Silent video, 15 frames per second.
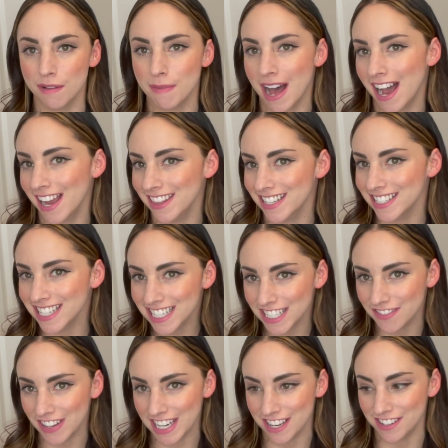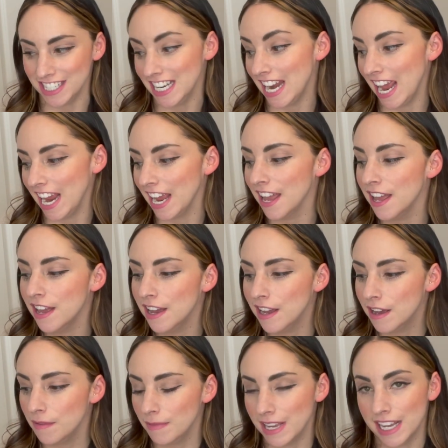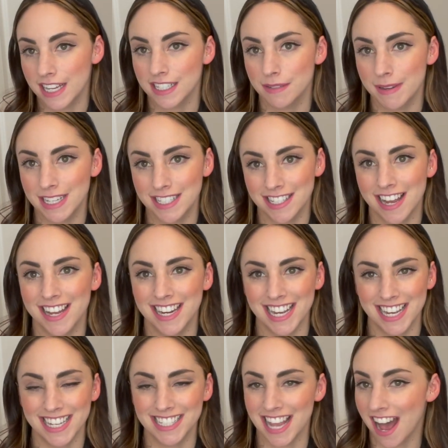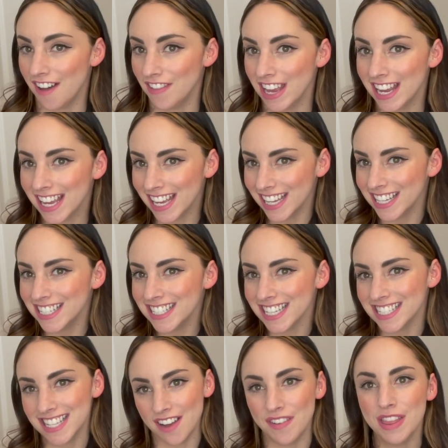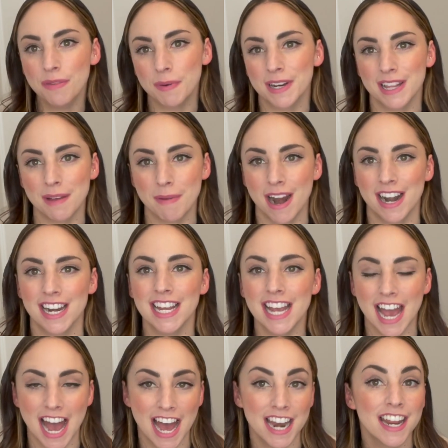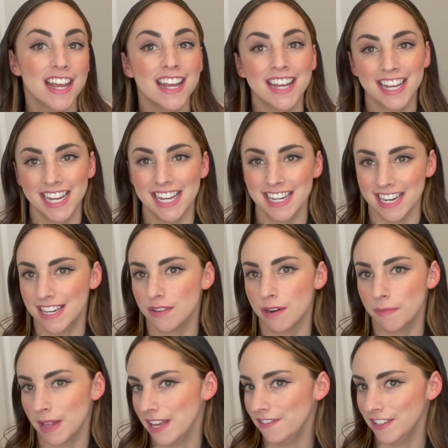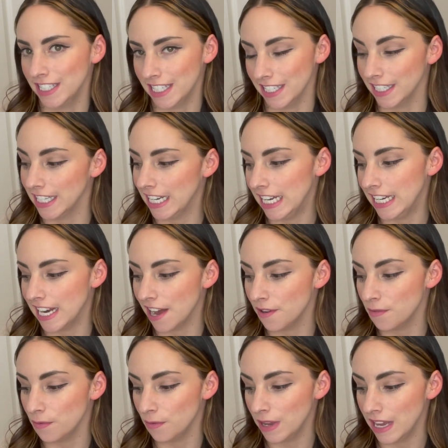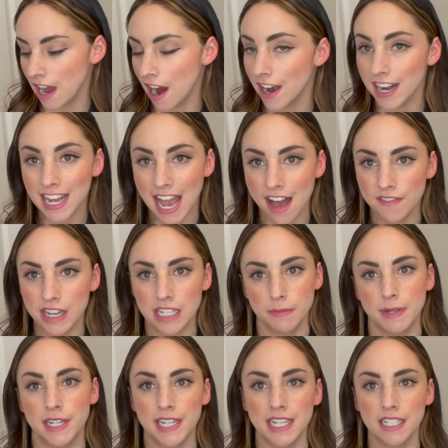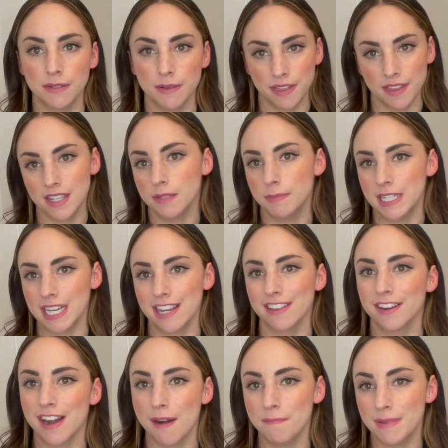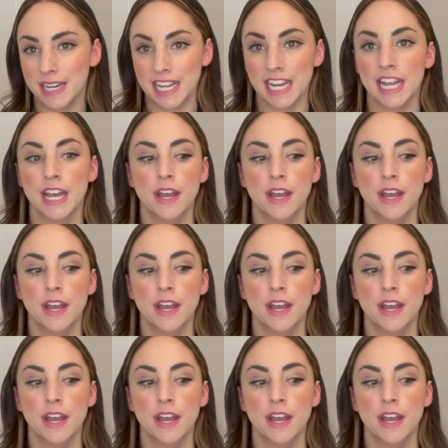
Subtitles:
behind the scenes video today because my son is having his 7th birthday party at an indoor play facility. Now, we already have experience with this particular company.